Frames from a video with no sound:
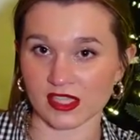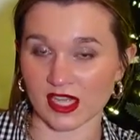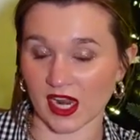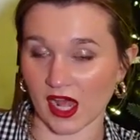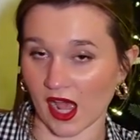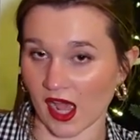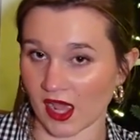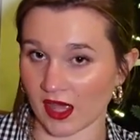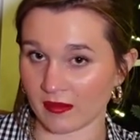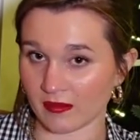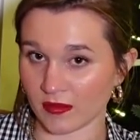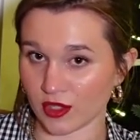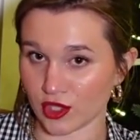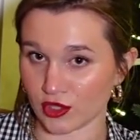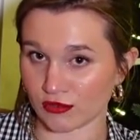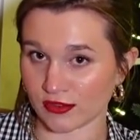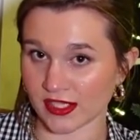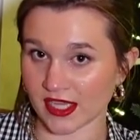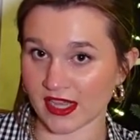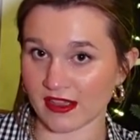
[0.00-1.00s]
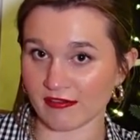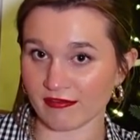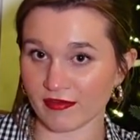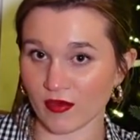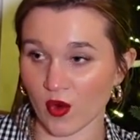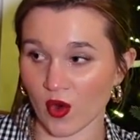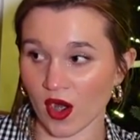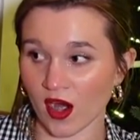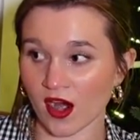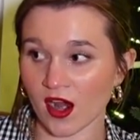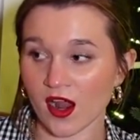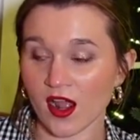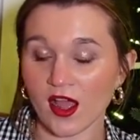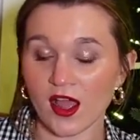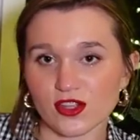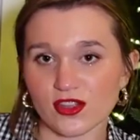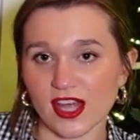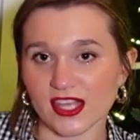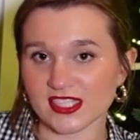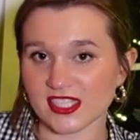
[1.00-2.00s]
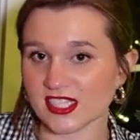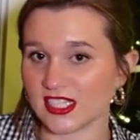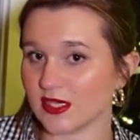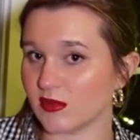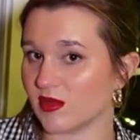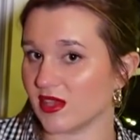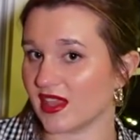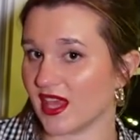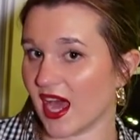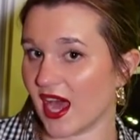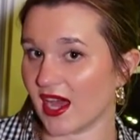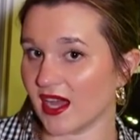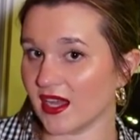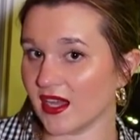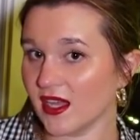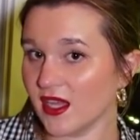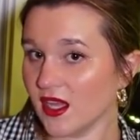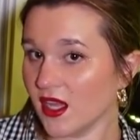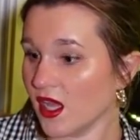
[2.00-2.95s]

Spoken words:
that I'm using it for. So that's the two with that.